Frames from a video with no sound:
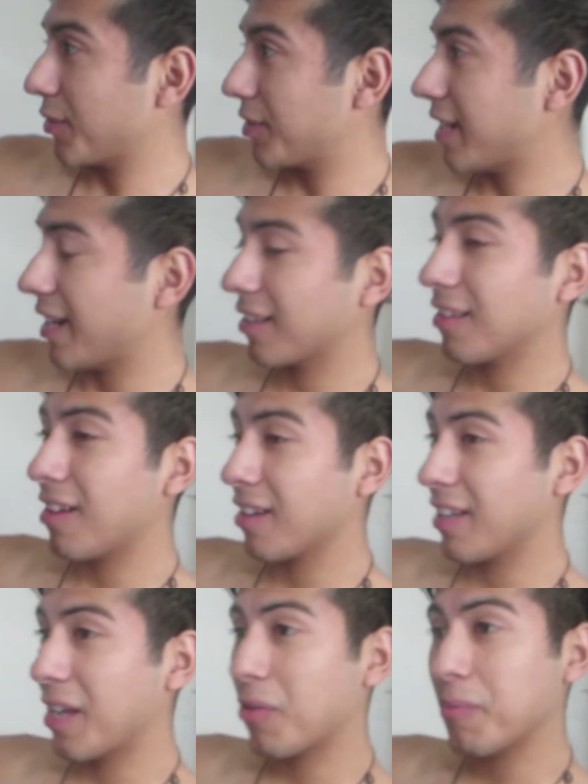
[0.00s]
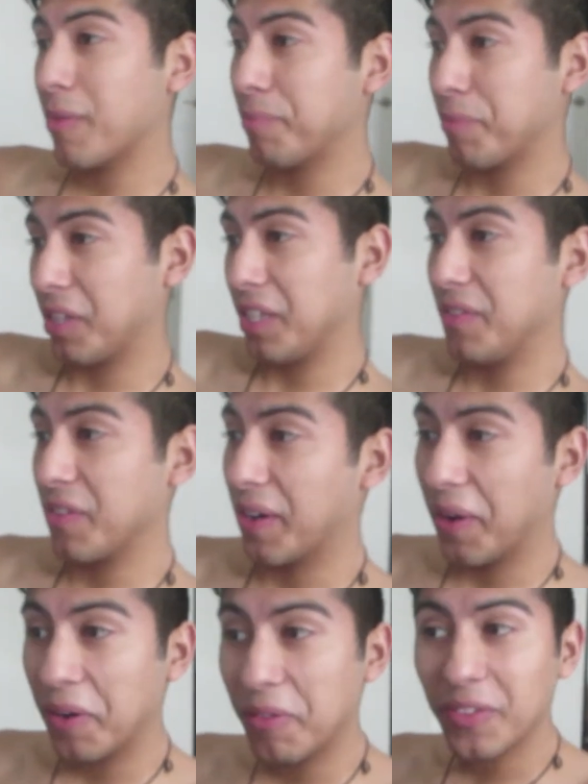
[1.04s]
So it's nine o'clock, and I don't, I'm not leaving right
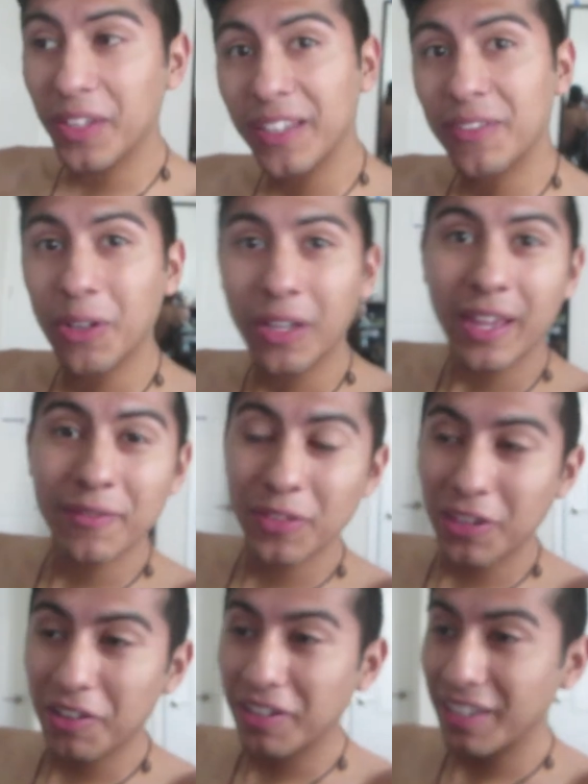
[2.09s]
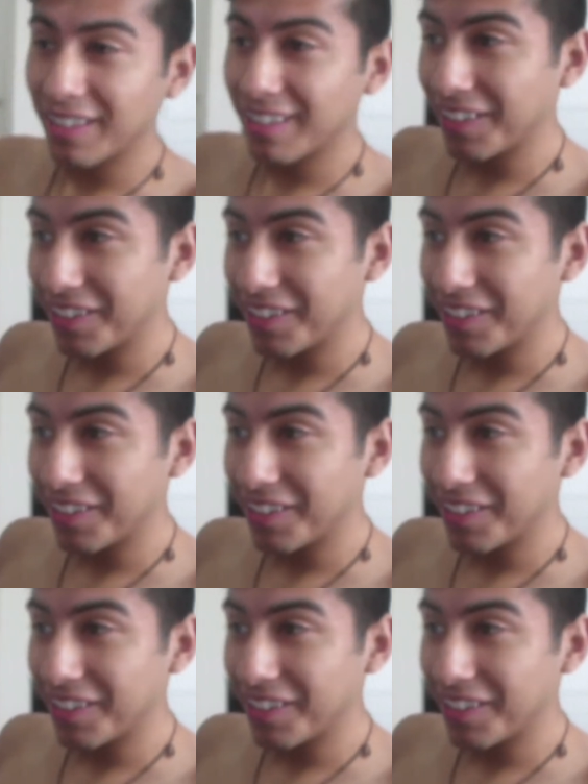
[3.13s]
now. I don't have to leave till eleven thirty,